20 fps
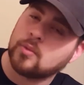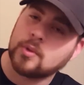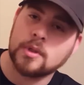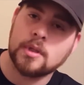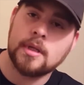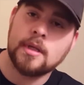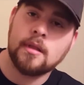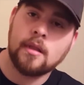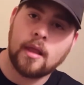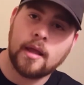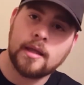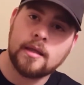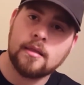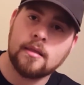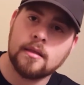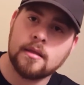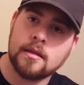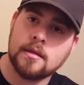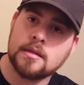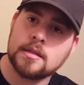really like
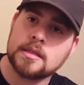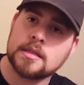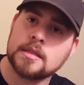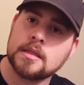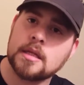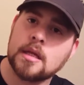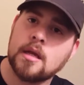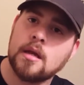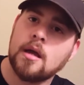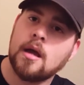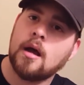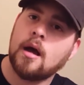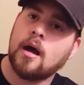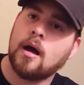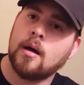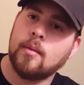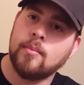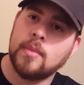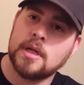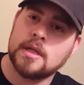this
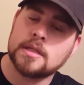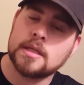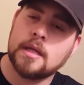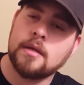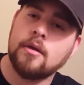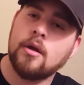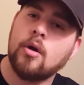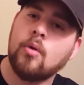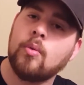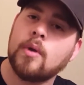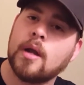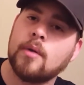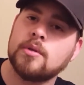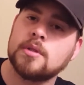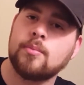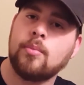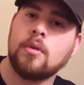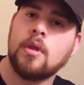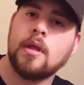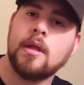because I know when I was
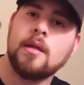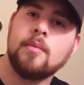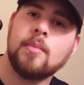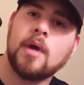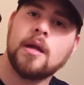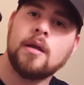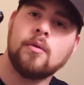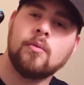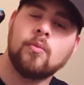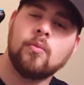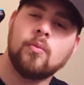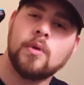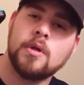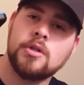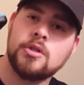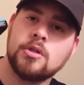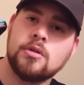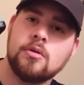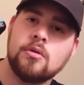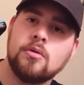playing my
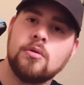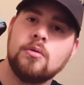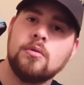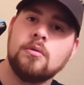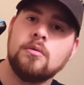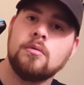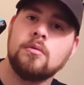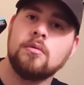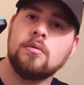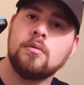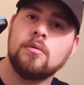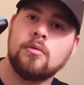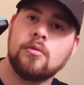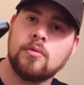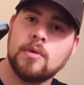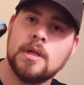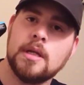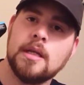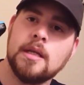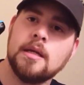original
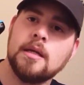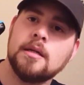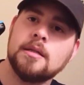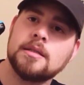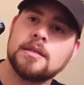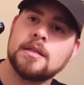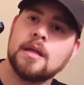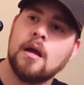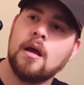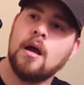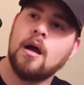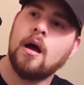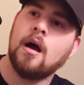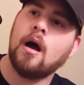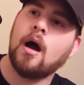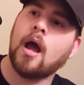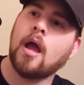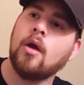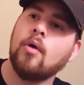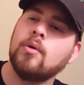3DS,
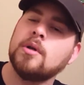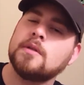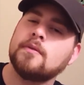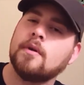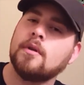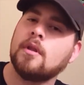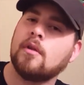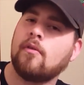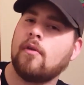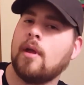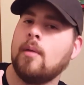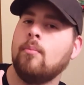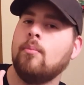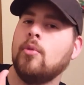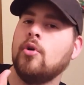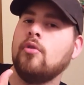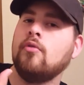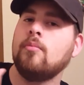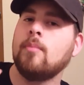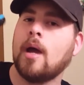I always felt like if I
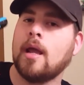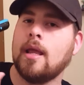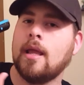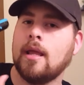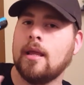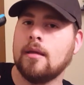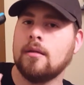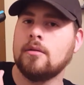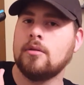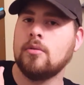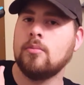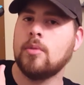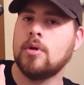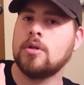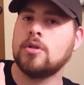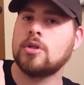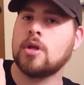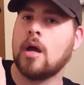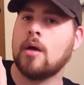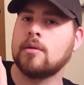moved my hand too
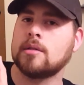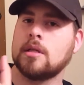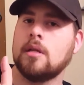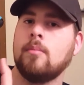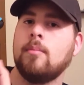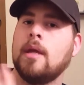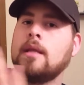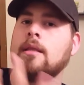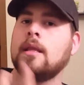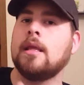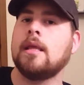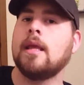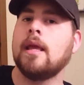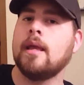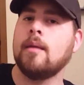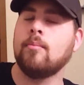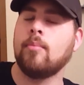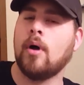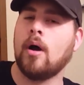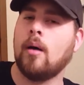much, I was gonna make the
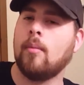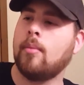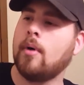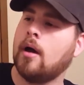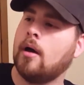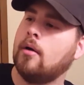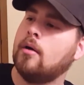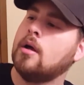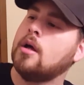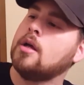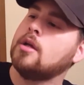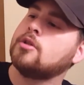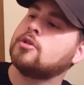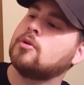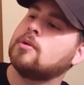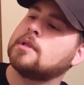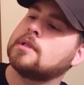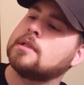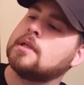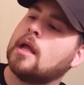game pop out.
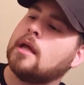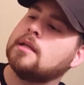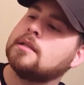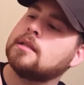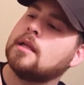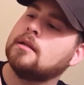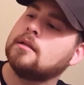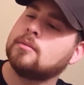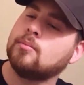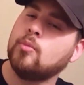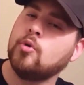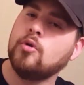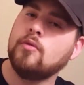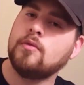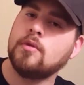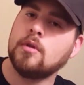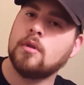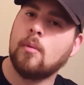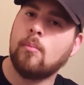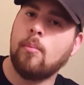So it's nice that it's moved
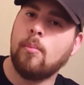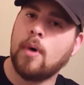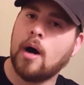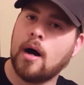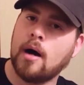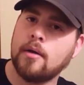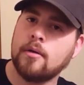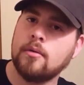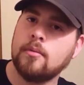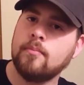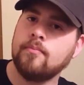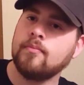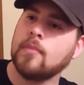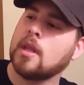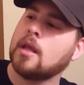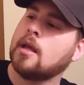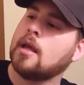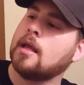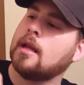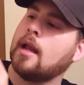to the bottom,
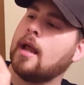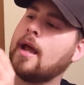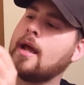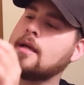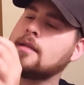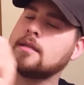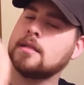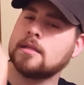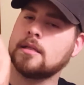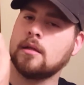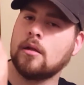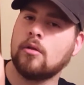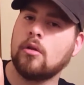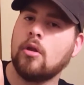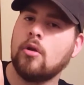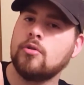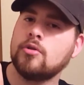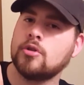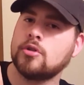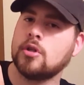and it has this
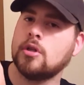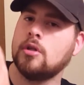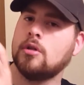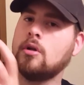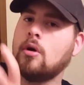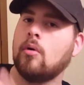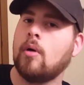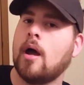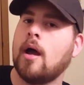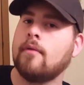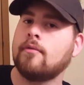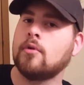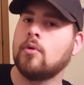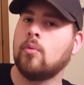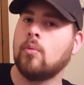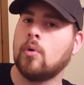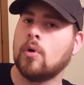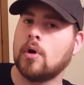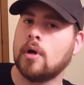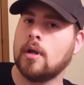enclosure so you don't have to
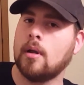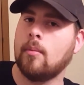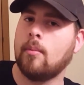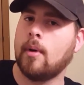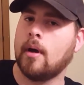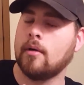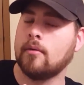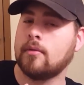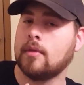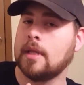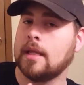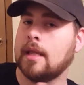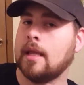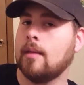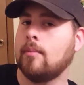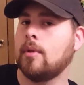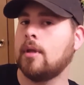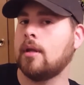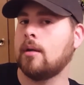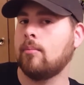worry about the
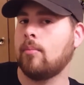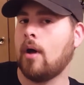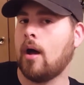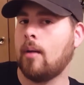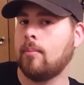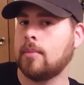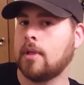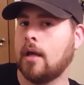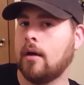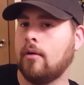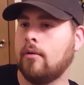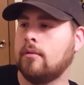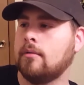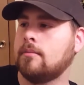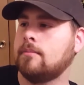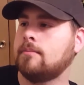game getting popped out.